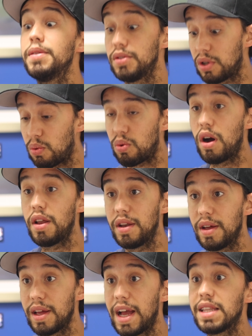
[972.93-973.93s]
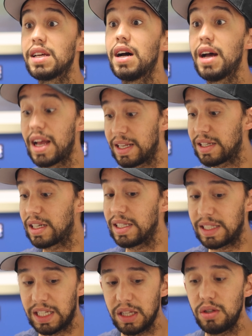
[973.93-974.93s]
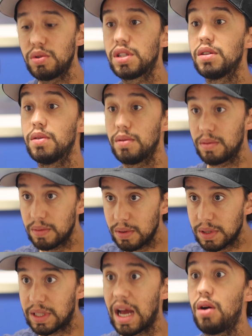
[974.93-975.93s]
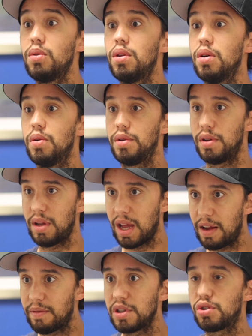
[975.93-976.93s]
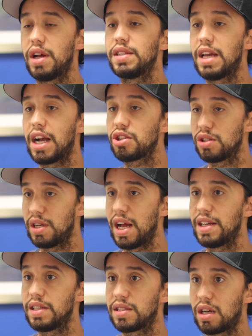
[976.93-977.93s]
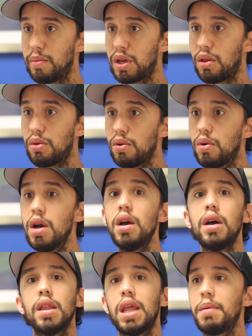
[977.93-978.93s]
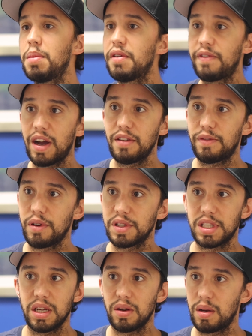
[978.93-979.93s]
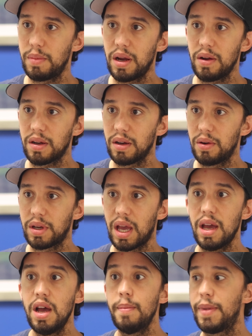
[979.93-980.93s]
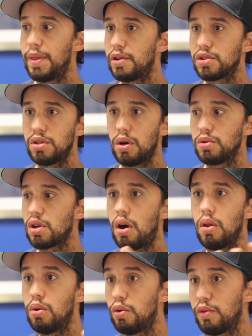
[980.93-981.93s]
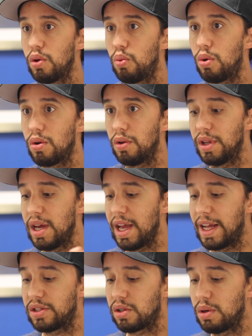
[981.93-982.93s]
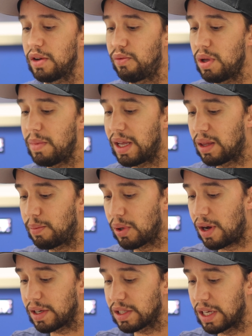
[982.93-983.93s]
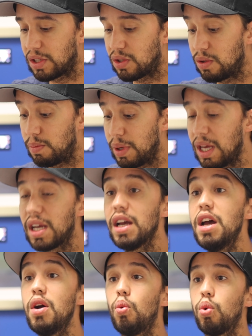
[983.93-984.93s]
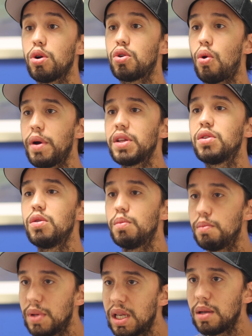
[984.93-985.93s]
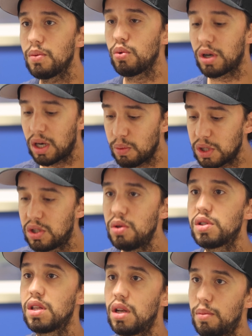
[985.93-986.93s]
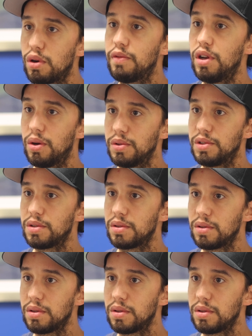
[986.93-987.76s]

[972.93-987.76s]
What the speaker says: to run and to continue to download every transaction as it's coming through. That may be fine for us here in America, okay? But there's nodes all over the world. And so if we make the block size too big, we're going to reduce the number of nodes,